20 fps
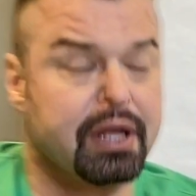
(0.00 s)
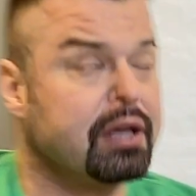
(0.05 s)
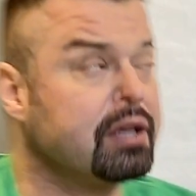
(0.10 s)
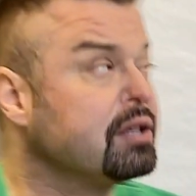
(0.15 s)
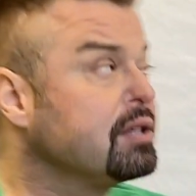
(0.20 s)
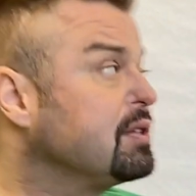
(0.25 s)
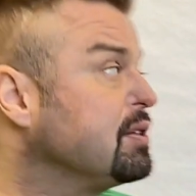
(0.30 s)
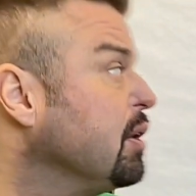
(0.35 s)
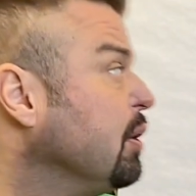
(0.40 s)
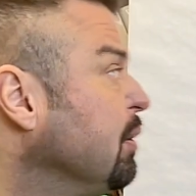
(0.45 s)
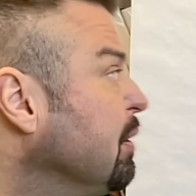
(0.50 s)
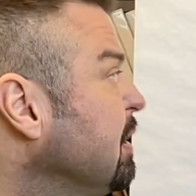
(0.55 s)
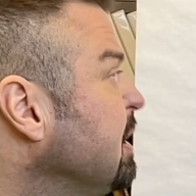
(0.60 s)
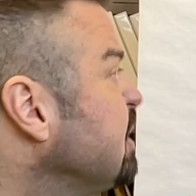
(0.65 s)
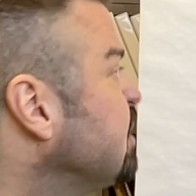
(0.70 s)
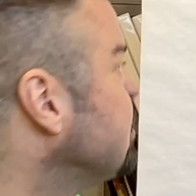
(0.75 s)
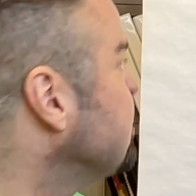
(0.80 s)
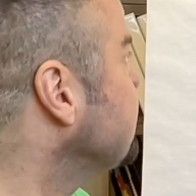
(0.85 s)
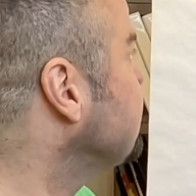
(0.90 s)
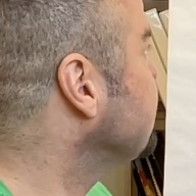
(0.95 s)
So
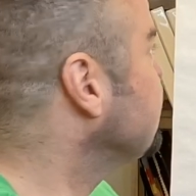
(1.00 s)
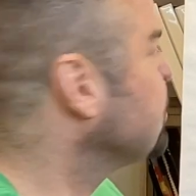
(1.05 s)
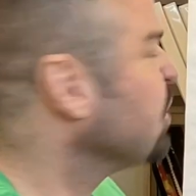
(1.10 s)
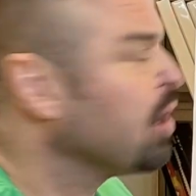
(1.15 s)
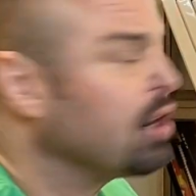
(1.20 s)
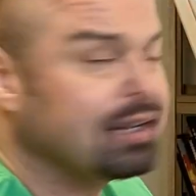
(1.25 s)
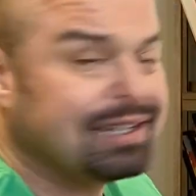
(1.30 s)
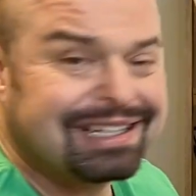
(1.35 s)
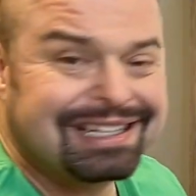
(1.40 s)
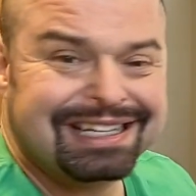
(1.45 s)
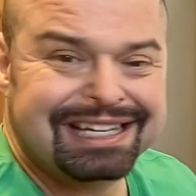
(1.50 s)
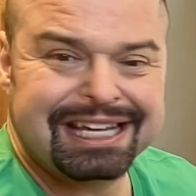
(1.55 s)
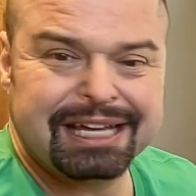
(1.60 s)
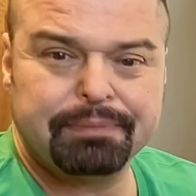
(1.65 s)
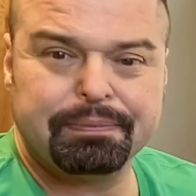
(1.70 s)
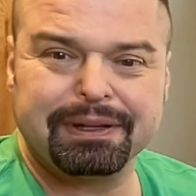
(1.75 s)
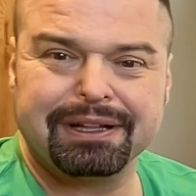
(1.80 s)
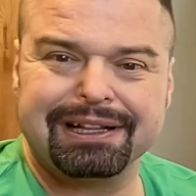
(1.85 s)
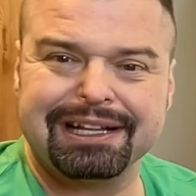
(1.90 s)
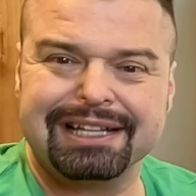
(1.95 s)
let's just start and
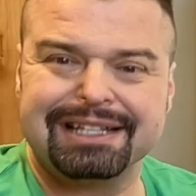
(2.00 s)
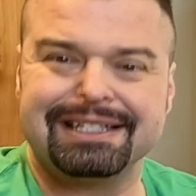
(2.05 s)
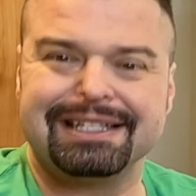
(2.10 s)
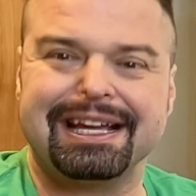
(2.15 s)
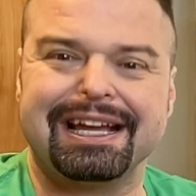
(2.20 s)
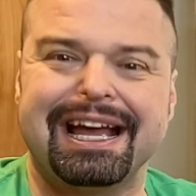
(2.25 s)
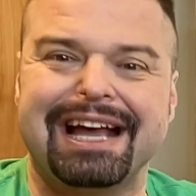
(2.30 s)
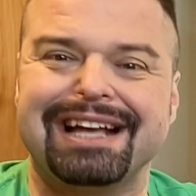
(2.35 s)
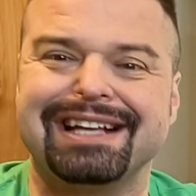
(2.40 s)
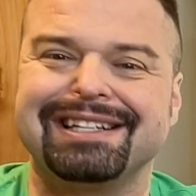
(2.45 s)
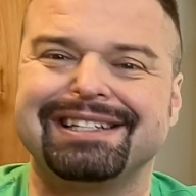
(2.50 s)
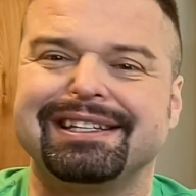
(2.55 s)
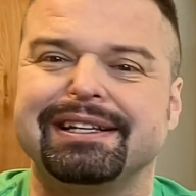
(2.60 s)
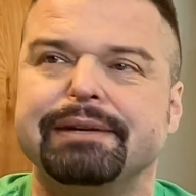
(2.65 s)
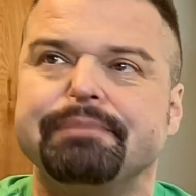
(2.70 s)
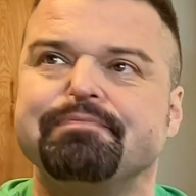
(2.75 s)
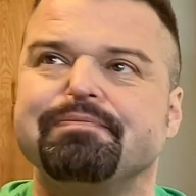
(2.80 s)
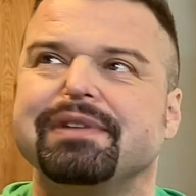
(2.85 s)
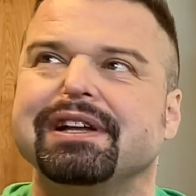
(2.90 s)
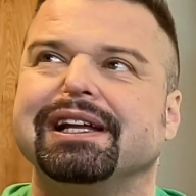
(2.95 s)
keep it, let's say
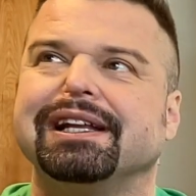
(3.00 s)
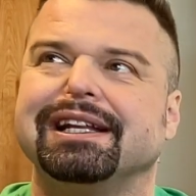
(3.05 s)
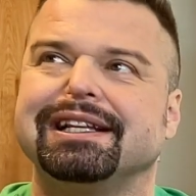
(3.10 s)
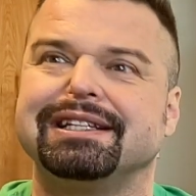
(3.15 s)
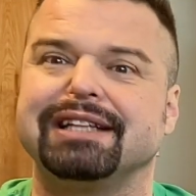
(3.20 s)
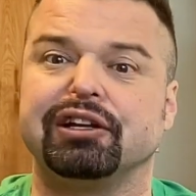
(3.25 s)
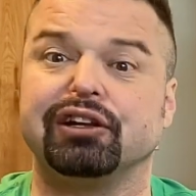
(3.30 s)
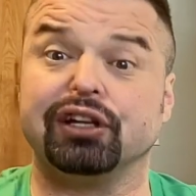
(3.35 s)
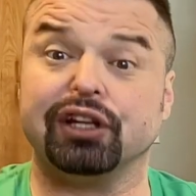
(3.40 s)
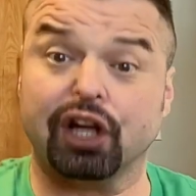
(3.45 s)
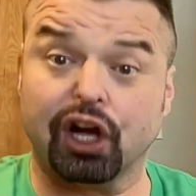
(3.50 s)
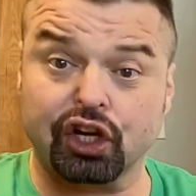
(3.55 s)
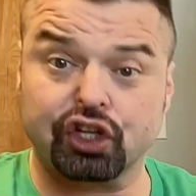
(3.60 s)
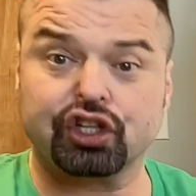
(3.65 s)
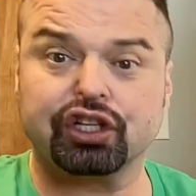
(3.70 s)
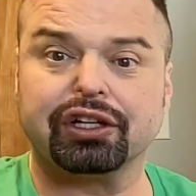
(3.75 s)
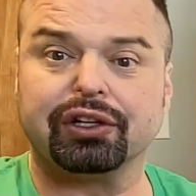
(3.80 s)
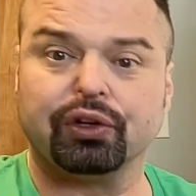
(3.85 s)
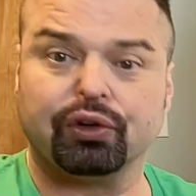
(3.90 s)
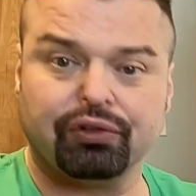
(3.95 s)

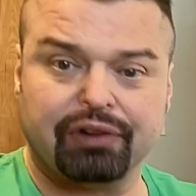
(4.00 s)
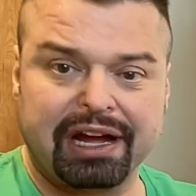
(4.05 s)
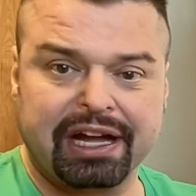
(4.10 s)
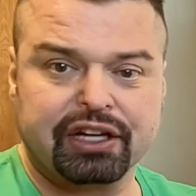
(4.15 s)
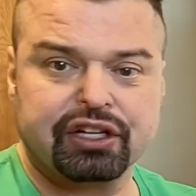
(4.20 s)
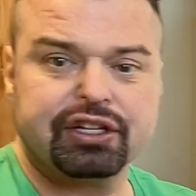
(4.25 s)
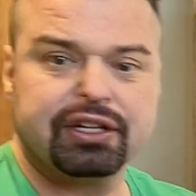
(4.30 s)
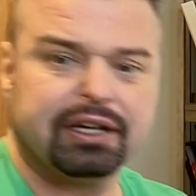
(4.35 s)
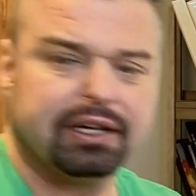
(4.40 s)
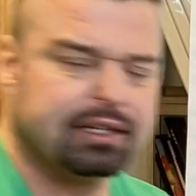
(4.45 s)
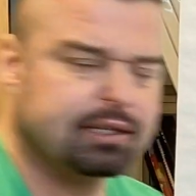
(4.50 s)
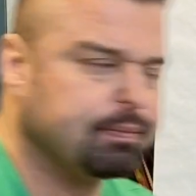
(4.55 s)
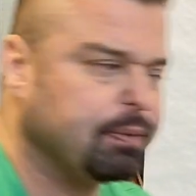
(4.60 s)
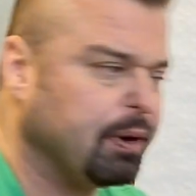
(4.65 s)
logical or rational as